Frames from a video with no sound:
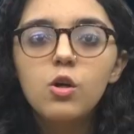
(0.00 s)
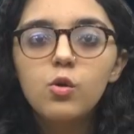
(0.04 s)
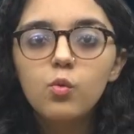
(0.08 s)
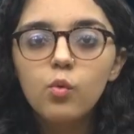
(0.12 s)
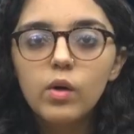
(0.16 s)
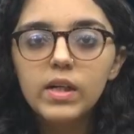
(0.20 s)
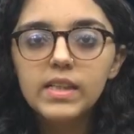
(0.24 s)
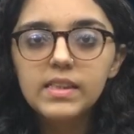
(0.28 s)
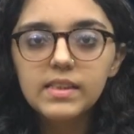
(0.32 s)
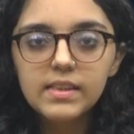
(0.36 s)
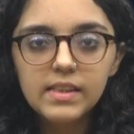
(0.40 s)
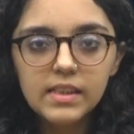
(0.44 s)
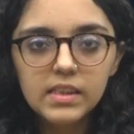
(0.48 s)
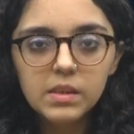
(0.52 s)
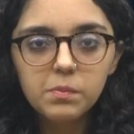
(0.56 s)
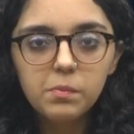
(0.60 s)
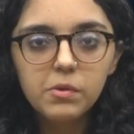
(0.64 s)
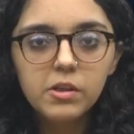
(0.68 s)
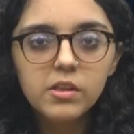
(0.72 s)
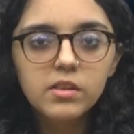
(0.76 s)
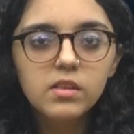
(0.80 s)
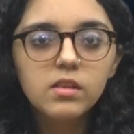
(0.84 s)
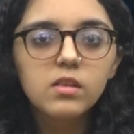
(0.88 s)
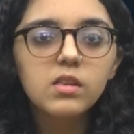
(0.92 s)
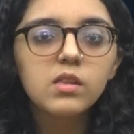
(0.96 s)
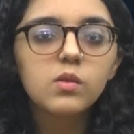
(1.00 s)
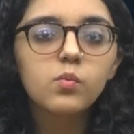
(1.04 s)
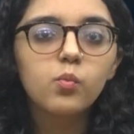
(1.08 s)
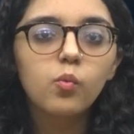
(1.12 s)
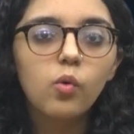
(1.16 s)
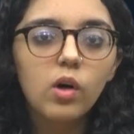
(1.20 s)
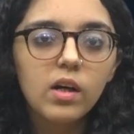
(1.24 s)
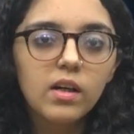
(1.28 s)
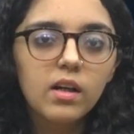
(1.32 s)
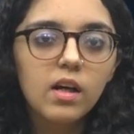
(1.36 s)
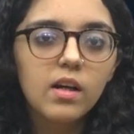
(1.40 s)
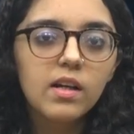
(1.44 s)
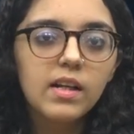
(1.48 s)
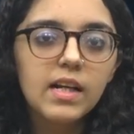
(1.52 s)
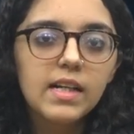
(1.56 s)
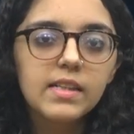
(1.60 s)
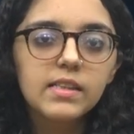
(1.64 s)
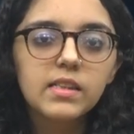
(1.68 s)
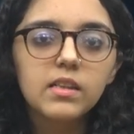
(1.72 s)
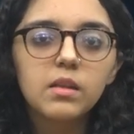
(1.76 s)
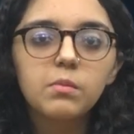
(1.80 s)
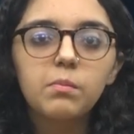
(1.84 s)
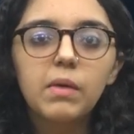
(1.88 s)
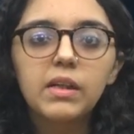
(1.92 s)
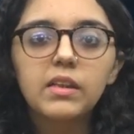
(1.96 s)
26 persons were
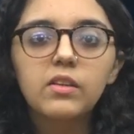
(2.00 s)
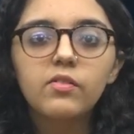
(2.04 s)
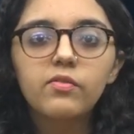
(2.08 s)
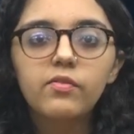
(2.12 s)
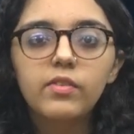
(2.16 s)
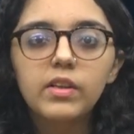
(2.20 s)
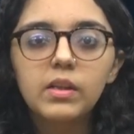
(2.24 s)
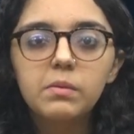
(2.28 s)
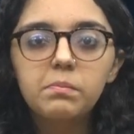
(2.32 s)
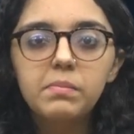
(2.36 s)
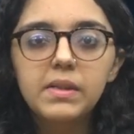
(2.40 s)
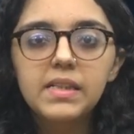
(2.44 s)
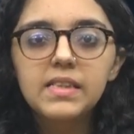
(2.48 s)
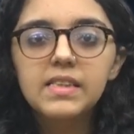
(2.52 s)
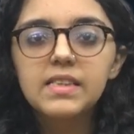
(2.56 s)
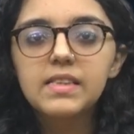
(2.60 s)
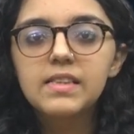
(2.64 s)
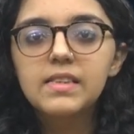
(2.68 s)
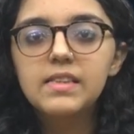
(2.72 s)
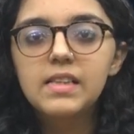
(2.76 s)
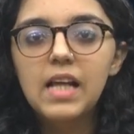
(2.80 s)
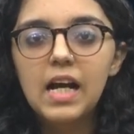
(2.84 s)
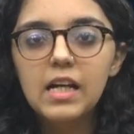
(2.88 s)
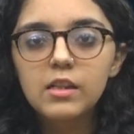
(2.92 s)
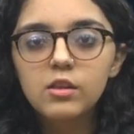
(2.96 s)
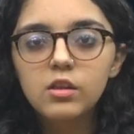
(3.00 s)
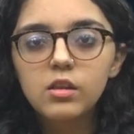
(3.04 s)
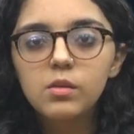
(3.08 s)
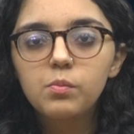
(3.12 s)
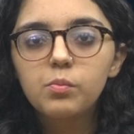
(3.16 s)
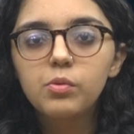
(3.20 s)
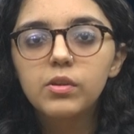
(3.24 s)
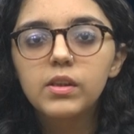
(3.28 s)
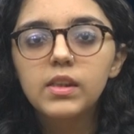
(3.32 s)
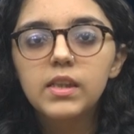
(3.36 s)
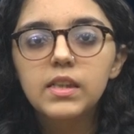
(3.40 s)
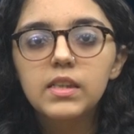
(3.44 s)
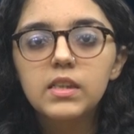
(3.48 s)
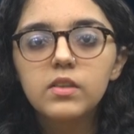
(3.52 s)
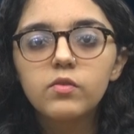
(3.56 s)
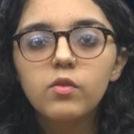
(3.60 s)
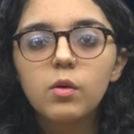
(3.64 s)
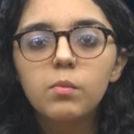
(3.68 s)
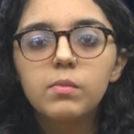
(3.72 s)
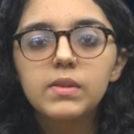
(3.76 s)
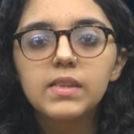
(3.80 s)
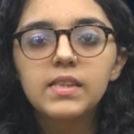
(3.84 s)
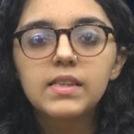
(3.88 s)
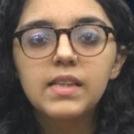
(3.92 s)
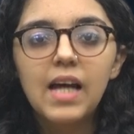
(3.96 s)
arrested by the Philippines National Police
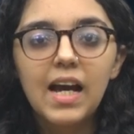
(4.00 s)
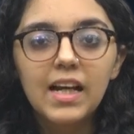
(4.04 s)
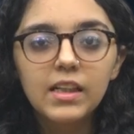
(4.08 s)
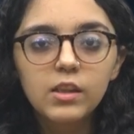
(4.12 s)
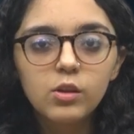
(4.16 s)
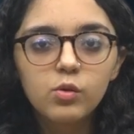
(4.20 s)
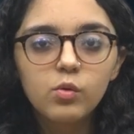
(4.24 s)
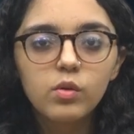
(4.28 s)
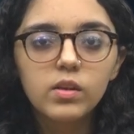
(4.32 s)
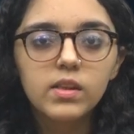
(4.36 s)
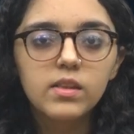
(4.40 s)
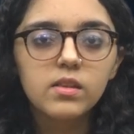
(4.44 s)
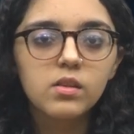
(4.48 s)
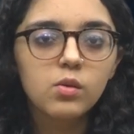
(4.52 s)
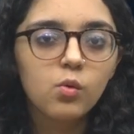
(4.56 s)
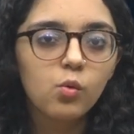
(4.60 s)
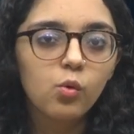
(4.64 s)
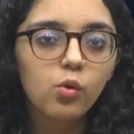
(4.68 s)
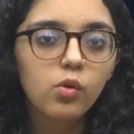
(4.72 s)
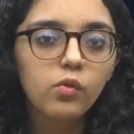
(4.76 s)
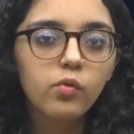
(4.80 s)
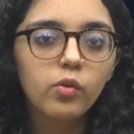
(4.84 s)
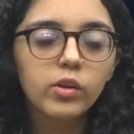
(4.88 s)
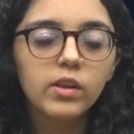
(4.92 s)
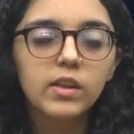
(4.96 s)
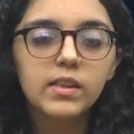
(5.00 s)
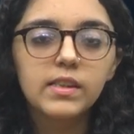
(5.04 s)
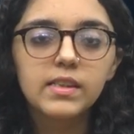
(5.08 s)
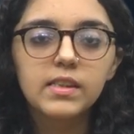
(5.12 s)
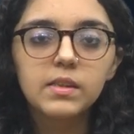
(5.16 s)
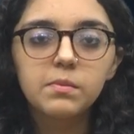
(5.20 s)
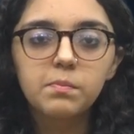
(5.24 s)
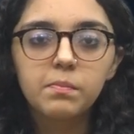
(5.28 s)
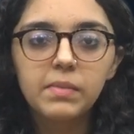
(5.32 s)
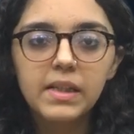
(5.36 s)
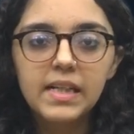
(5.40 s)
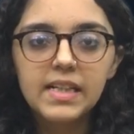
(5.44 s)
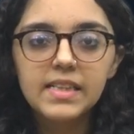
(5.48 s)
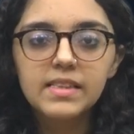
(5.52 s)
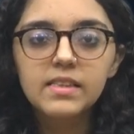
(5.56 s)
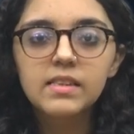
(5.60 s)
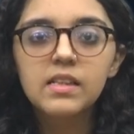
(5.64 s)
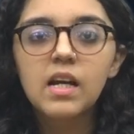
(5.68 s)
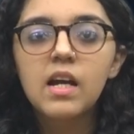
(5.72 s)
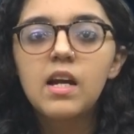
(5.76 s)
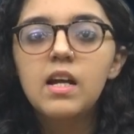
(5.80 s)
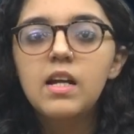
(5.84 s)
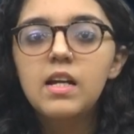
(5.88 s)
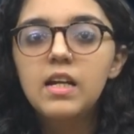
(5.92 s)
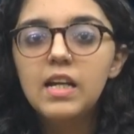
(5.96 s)
from a sanctuary school for the displaced